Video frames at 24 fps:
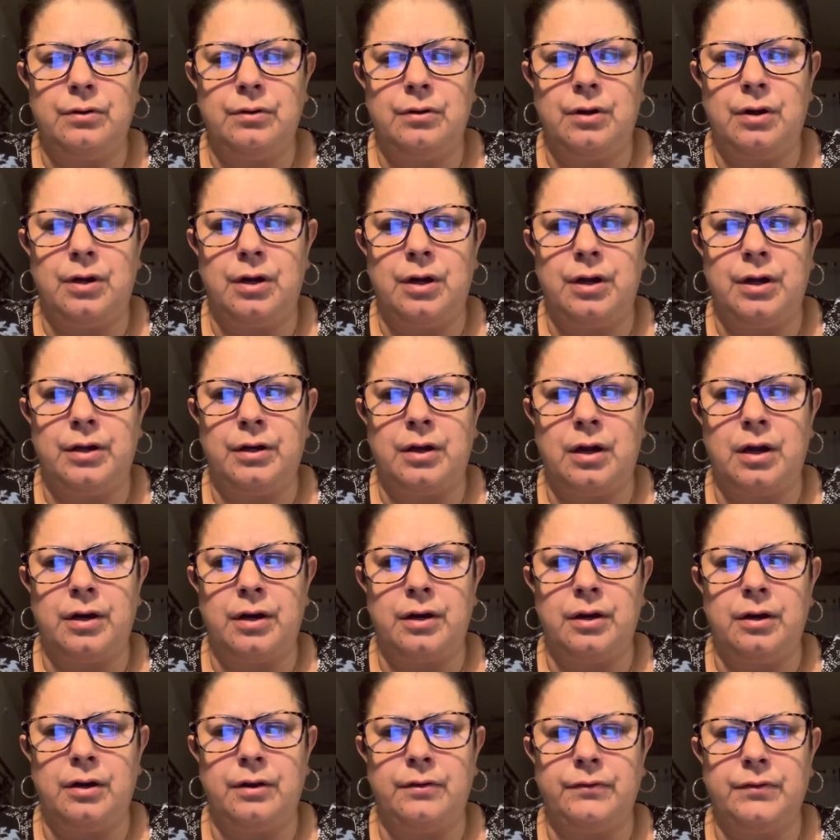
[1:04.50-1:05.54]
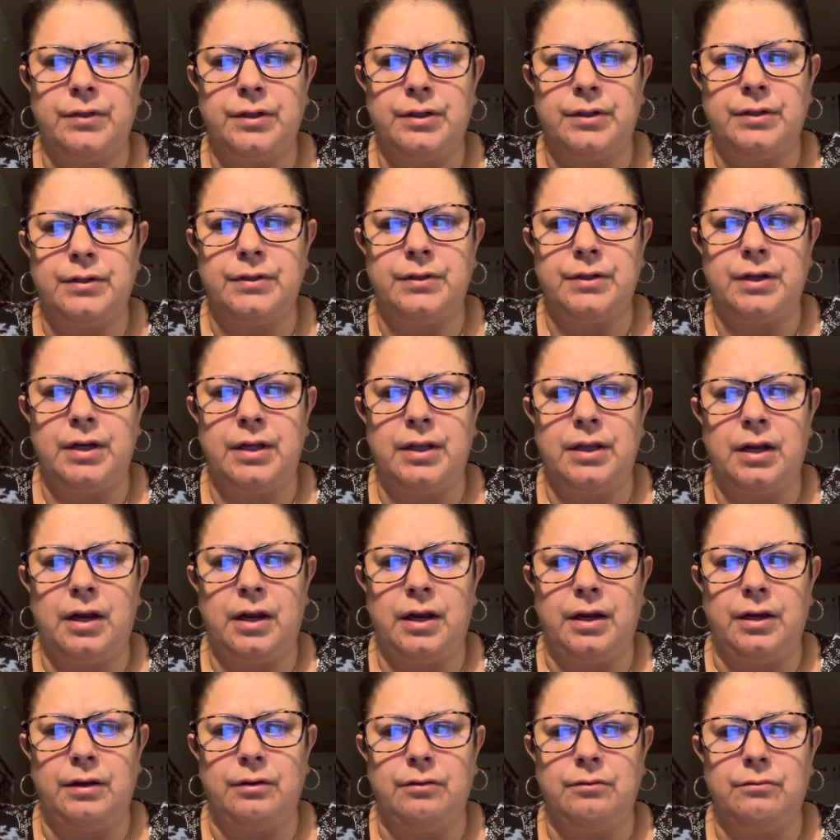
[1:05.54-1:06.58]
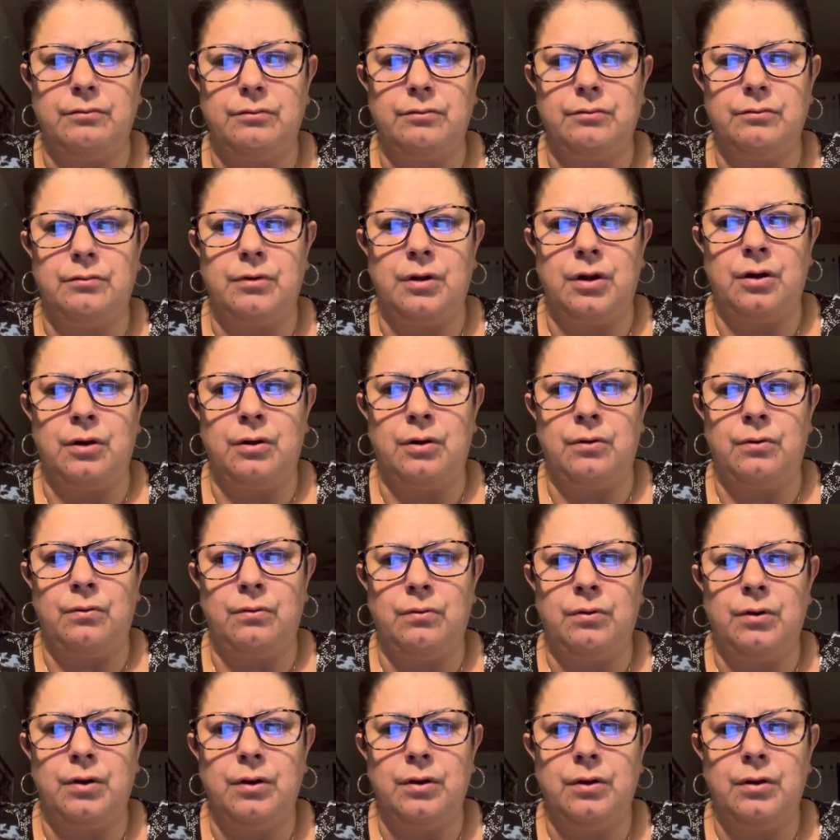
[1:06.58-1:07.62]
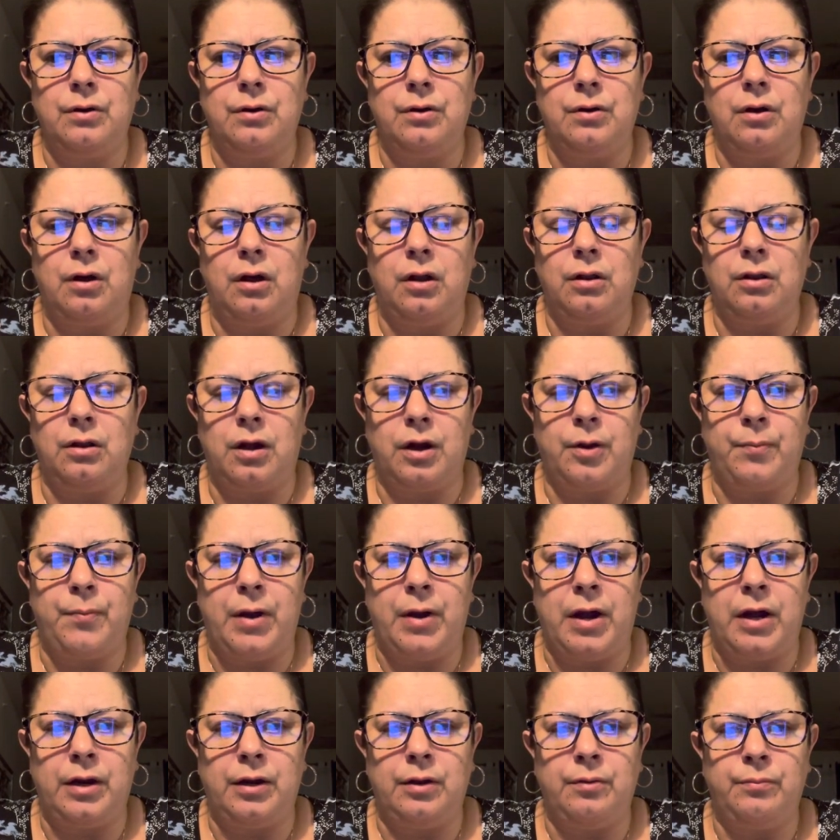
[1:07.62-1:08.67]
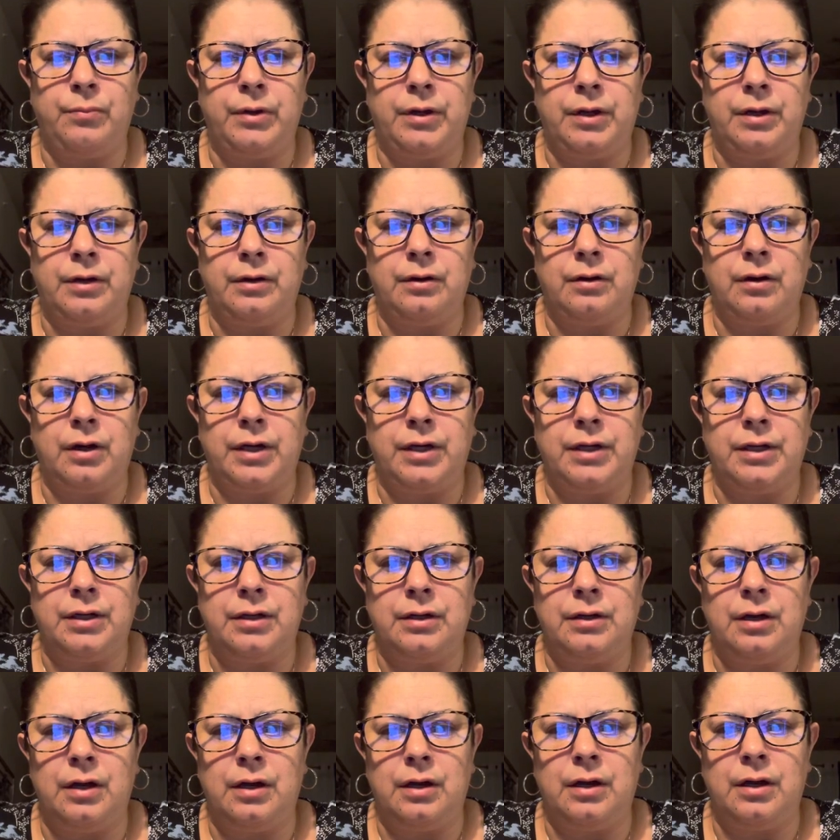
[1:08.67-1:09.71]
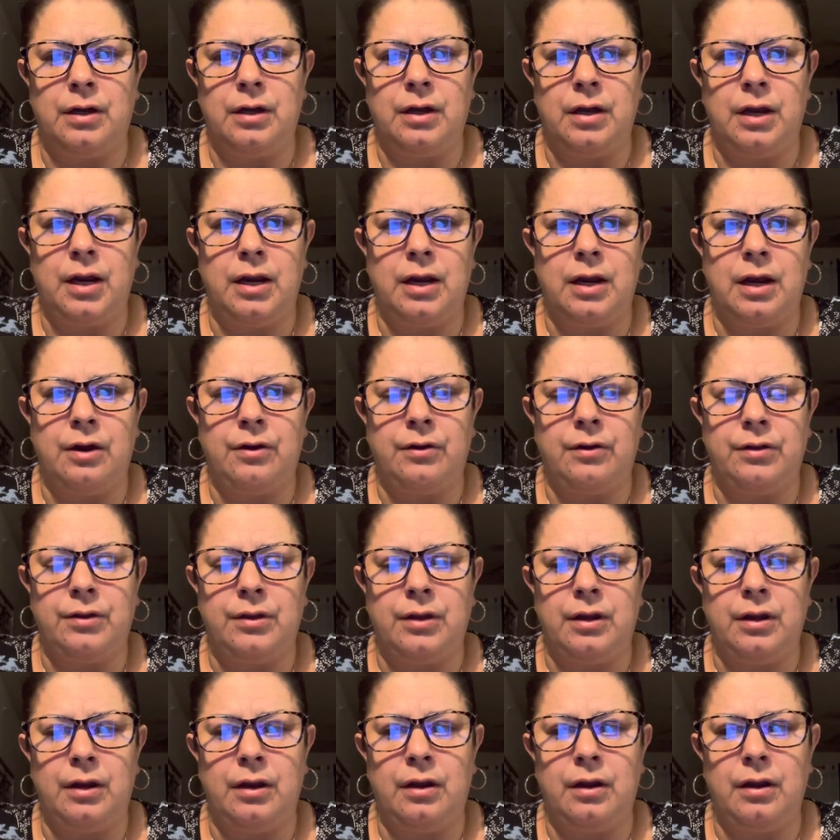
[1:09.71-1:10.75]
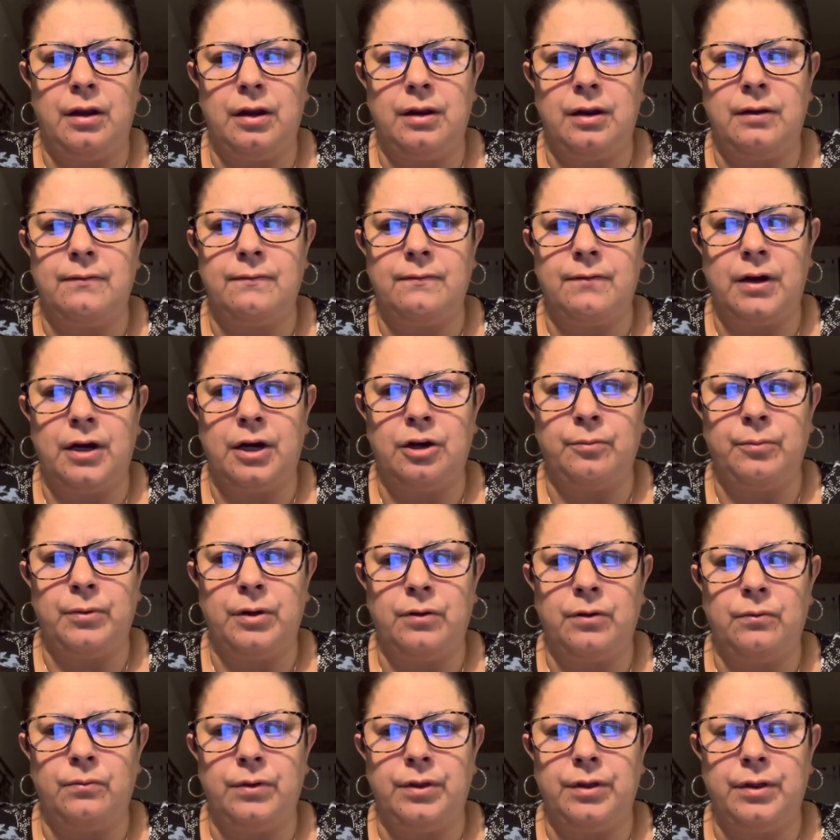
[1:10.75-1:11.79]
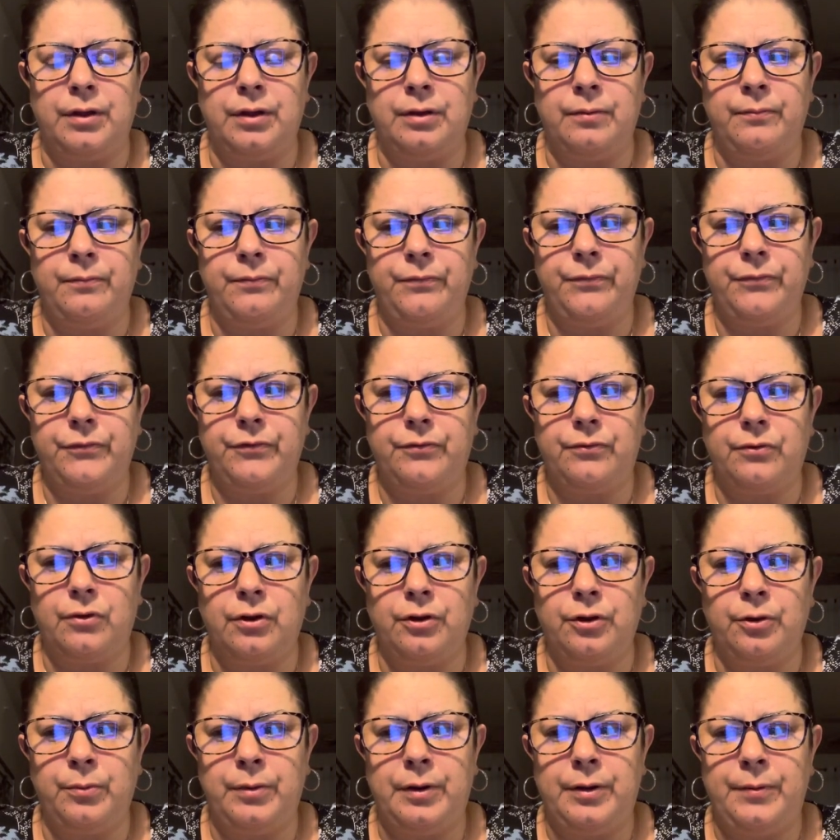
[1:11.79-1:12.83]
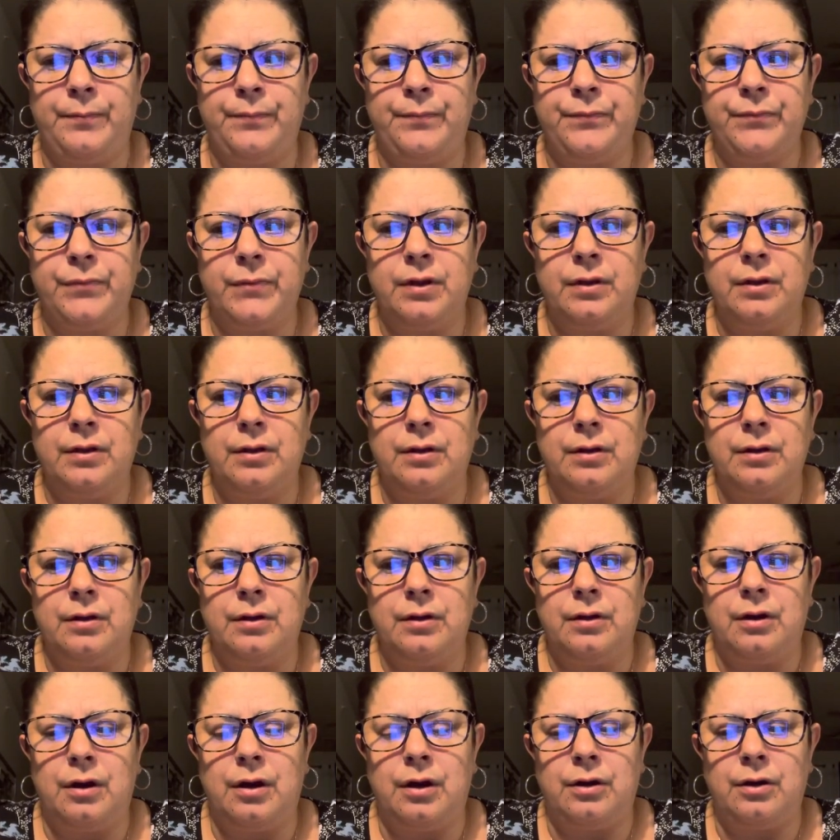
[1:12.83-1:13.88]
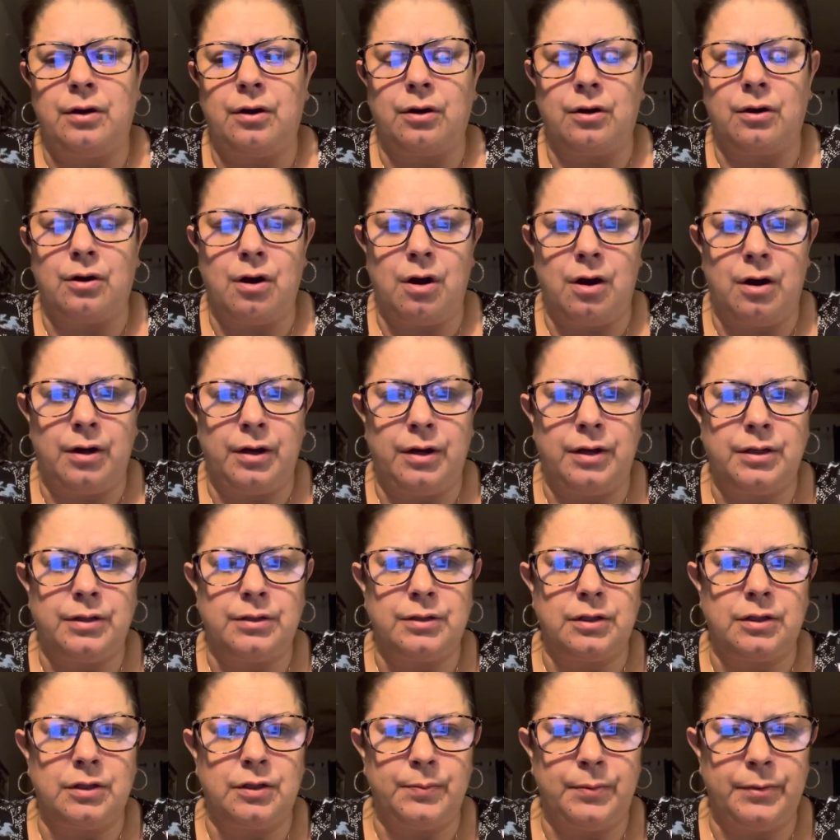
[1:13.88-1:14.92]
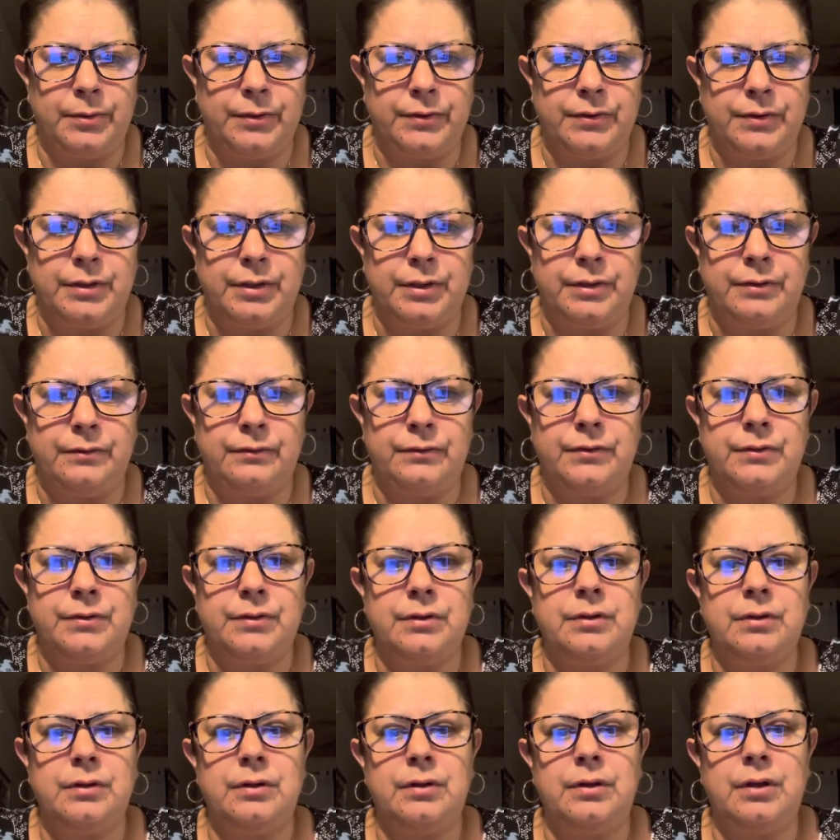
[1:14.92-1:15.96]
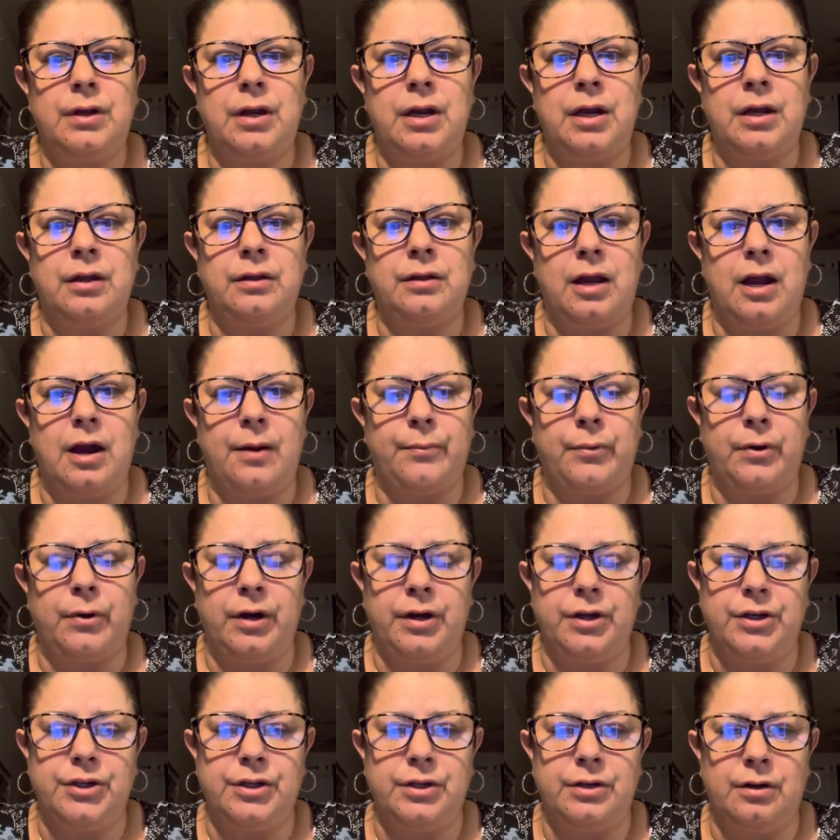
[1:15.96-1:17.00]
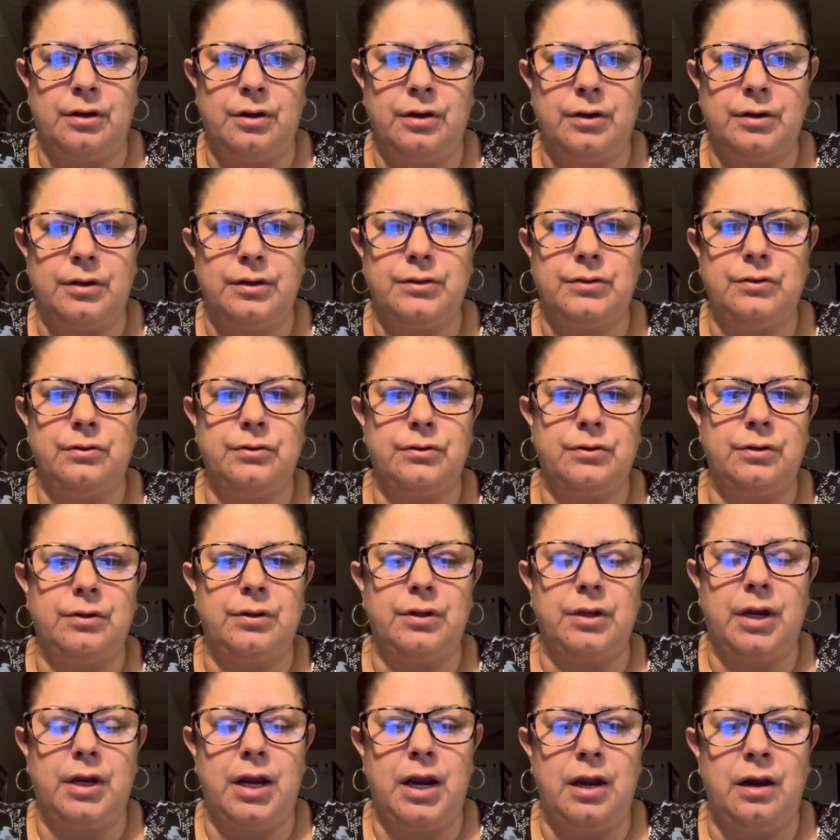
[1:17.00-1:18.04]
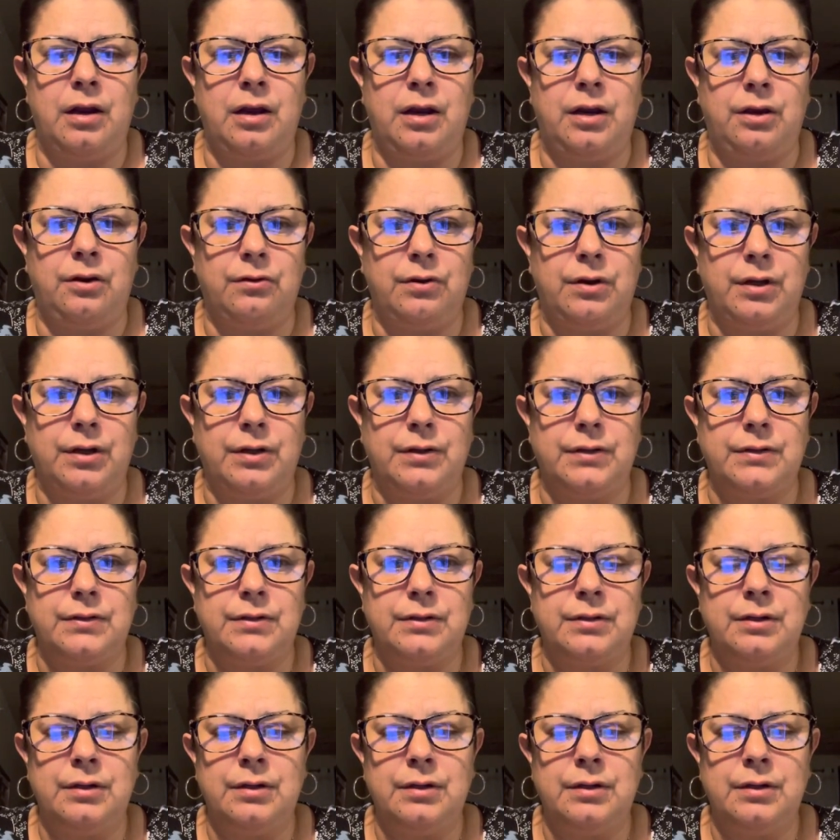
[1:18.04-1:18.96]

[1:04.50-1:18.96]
not enough to say that I know a lot about it, but I did hang out in the environment with them for a little bit. Narcotics, explosives, and the apprehension dogs, those are the canine units.